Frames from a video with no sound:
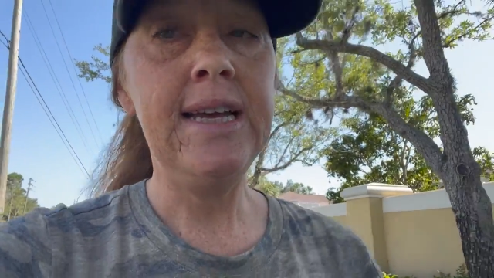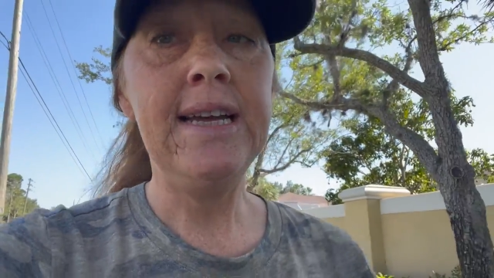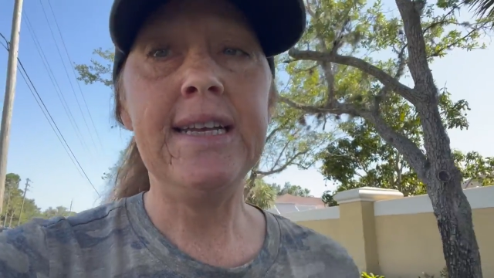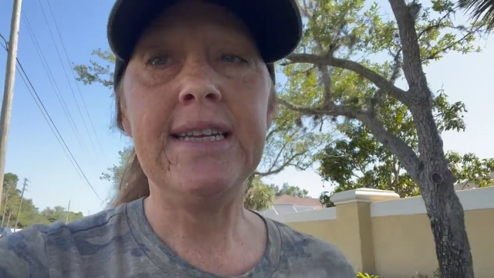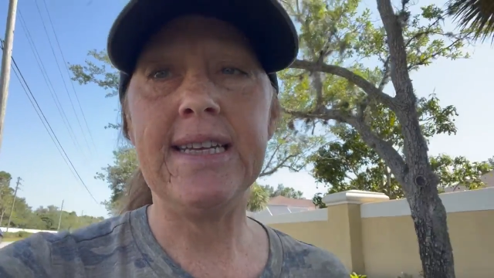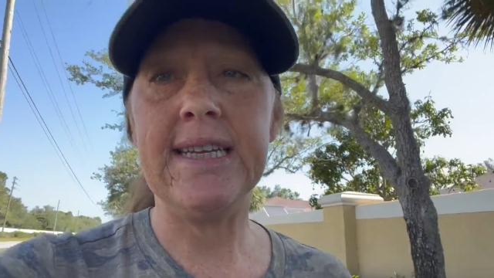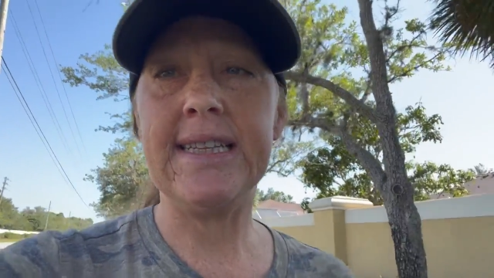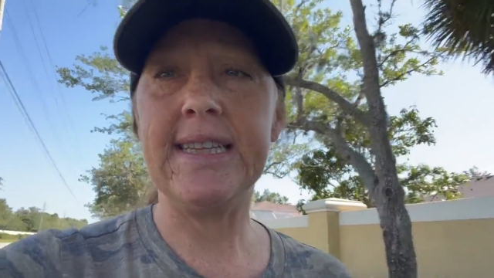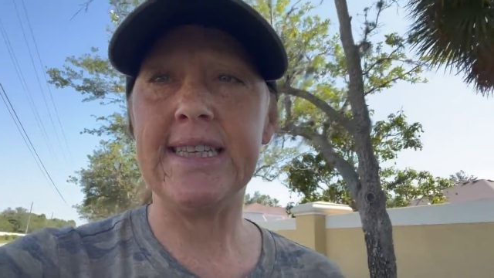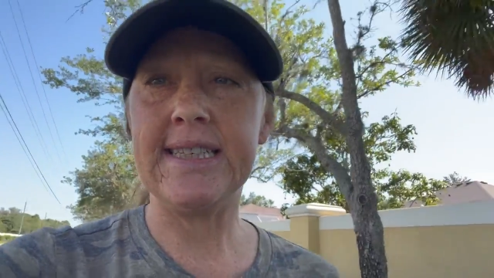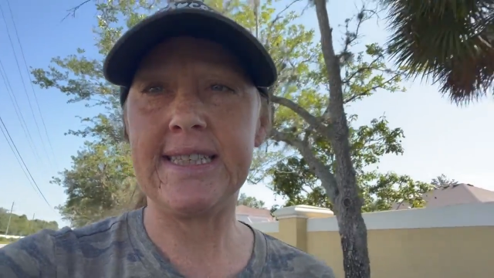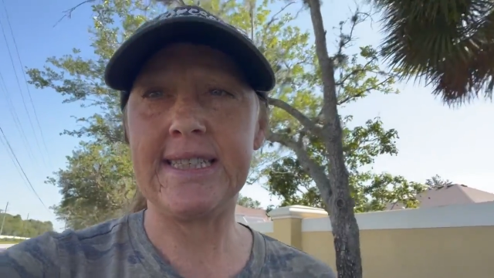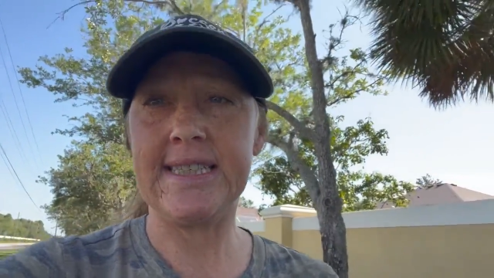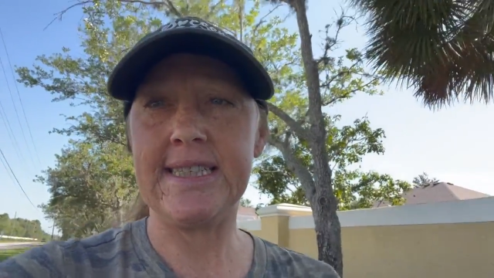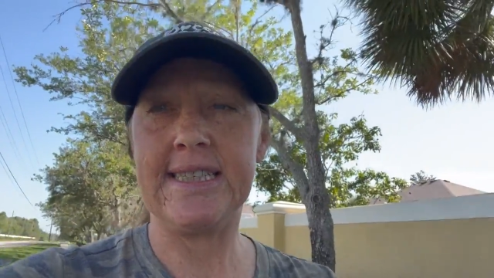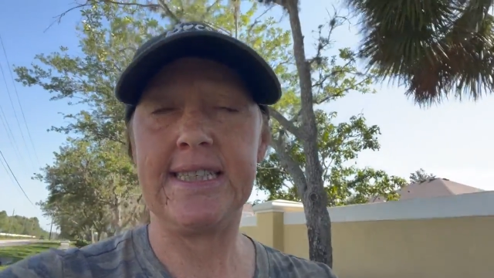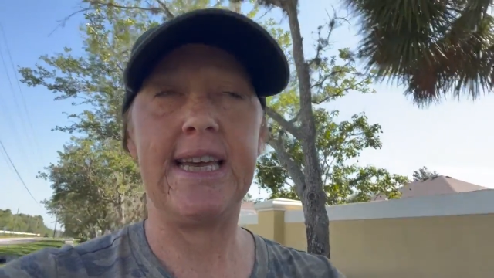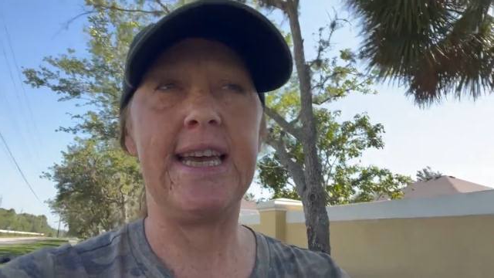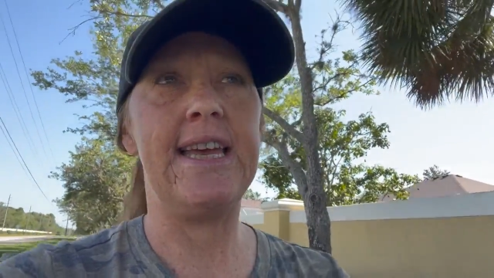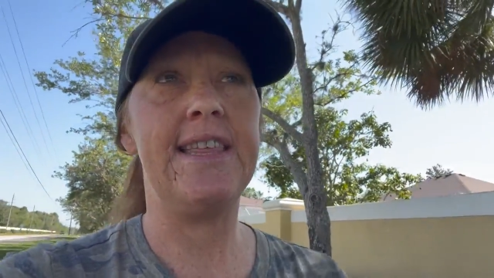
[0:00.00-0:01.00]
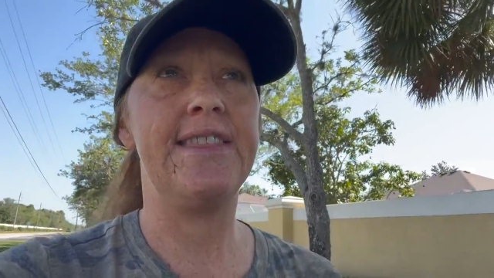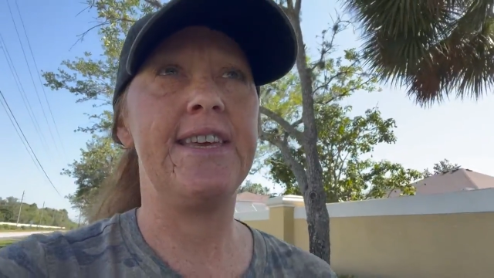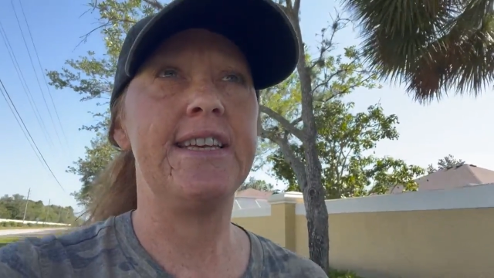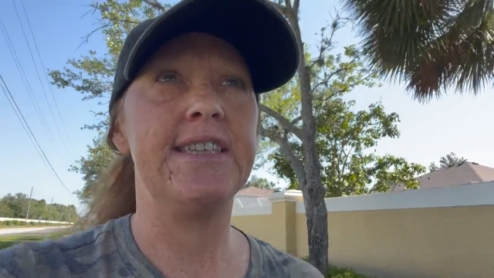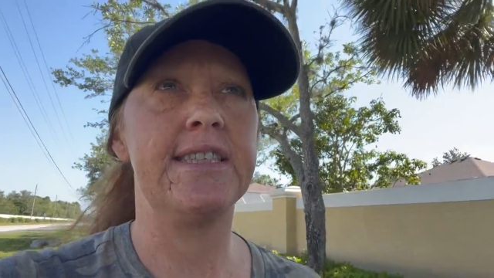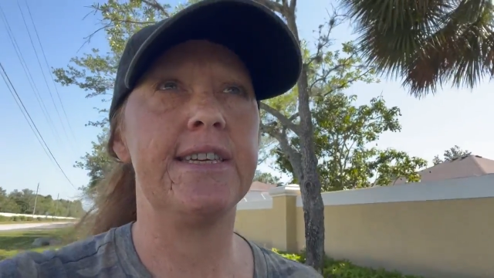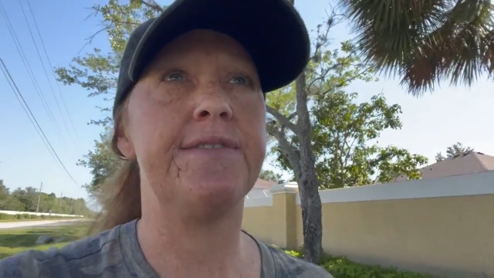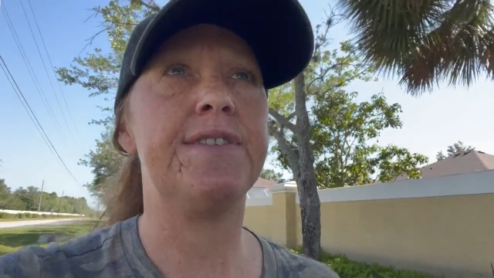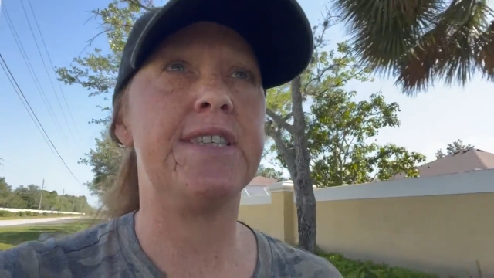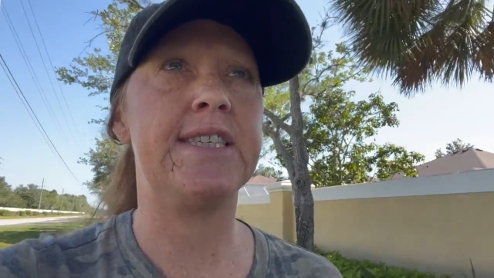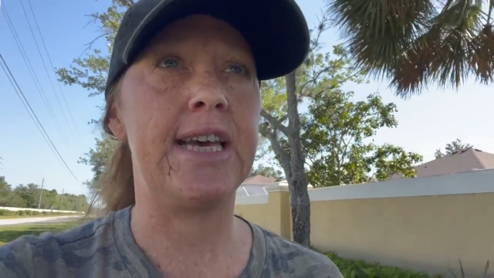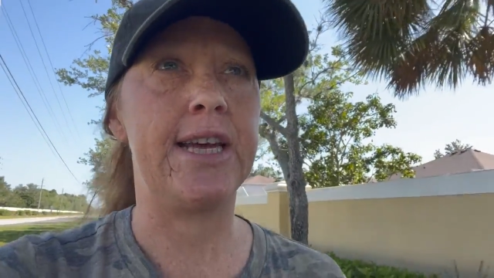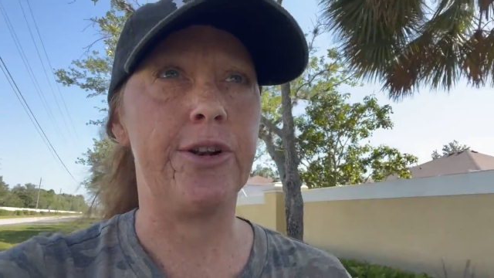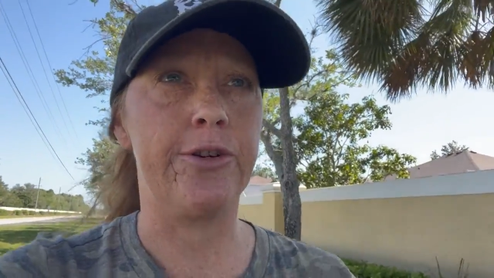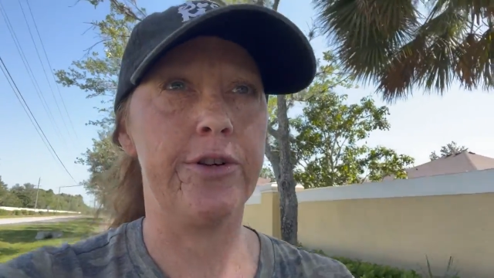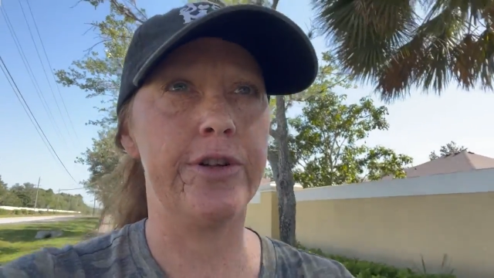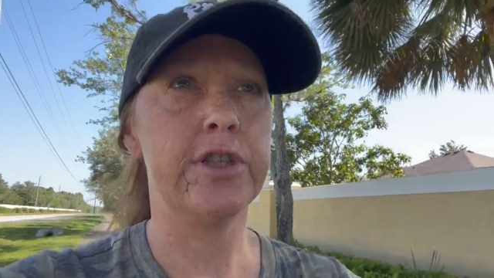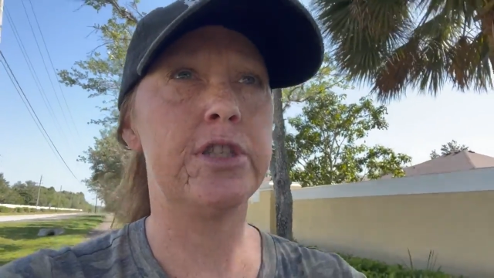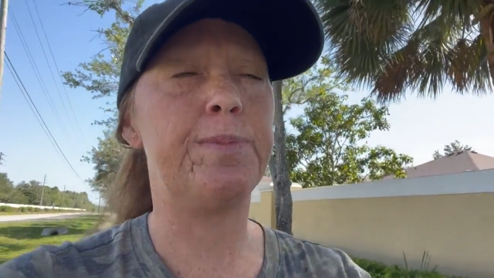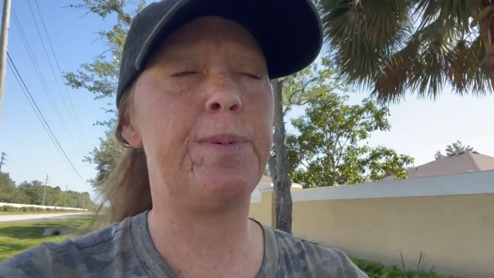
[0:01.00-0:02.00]
needless to say, things have
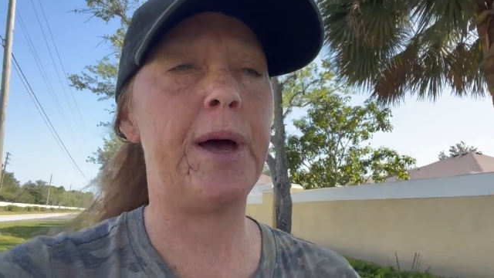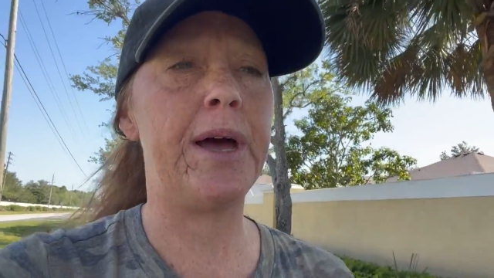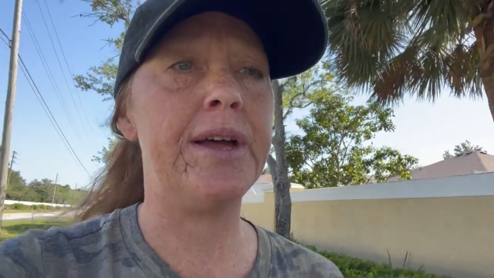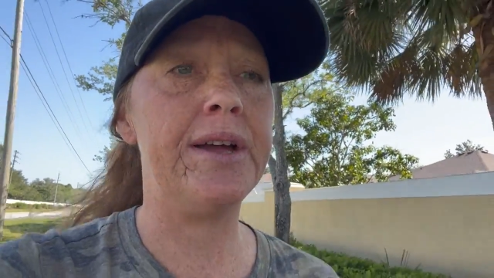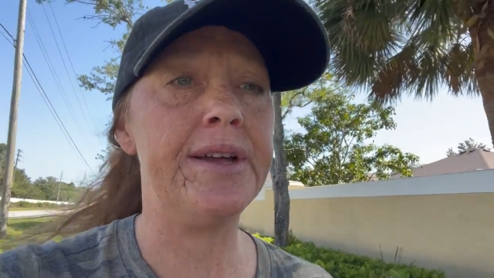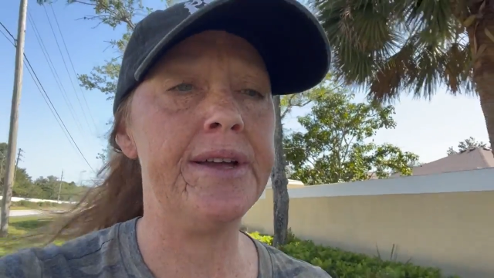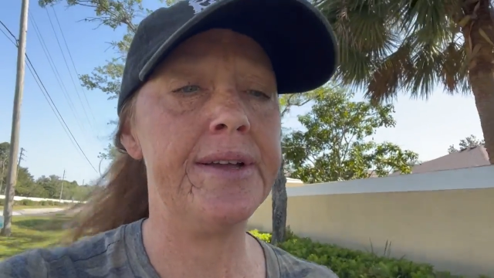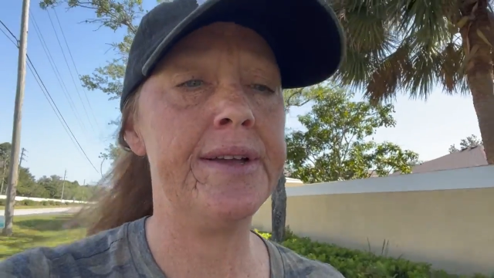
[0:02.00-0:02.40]
settled, but